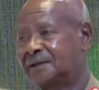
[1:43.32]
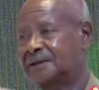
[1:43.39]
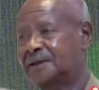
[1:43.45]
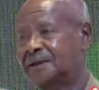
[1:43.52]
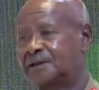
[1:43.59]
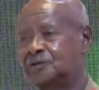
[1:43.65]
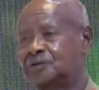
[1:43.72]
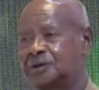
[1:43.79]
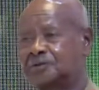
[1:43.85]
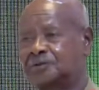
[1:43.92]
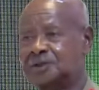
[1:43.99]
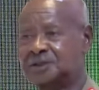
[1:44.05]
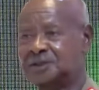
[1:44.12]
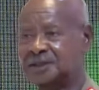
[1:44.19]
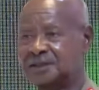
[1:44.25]
and
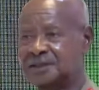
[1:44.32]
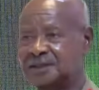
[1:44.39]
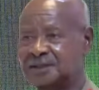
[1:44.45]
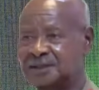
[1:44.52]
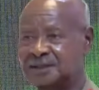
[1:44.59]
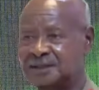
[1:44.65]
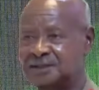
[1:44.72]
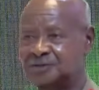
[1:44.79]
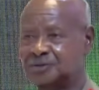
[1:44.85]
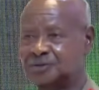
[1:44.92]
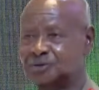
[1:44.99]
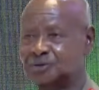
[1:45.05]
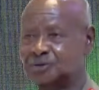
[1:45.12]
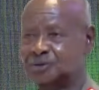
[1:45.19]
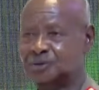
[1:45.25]
Otafire and those
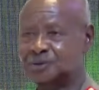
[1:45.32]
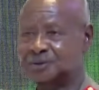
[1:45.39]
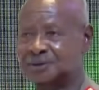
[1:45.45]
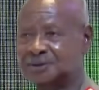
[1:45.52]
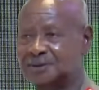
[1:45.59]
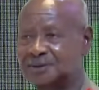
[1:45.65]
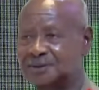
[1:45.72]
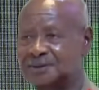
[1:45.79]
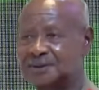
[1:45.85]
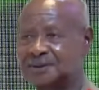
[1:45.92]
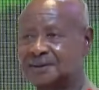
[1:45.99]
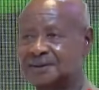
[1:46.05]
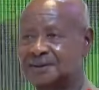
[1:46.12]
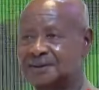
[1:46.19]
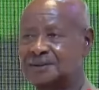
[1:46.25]
groups.
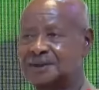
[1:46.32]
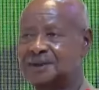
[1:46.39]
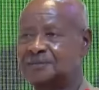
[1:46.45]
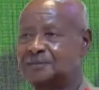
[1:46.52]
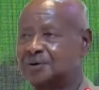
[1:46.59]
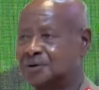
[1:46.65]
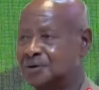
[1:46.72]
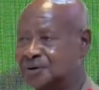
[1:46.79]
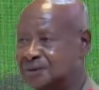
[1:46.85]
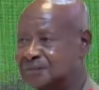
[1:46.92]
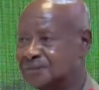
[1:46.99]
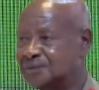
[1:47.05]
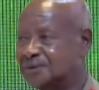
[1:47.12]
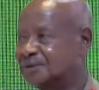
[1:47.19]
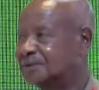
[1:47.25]
Then below them,
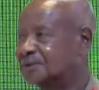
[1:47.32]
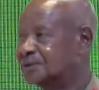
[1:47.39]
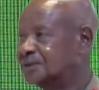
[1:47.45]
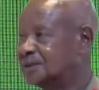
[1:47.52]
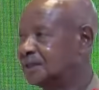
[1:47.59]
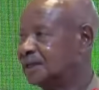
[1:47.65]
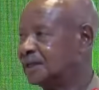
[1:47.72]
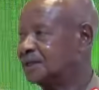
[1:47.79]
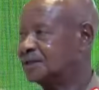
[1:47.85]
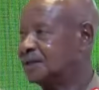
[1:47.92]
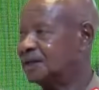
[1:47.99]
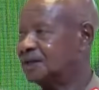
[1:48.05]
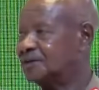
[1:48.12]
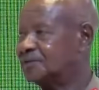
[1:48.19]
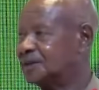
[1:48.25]
like the
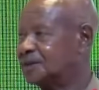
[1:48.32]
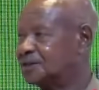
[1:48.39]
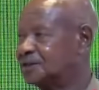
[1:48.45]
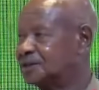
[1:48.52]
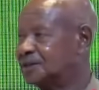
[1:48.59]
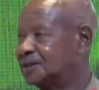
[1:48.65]
Ivans.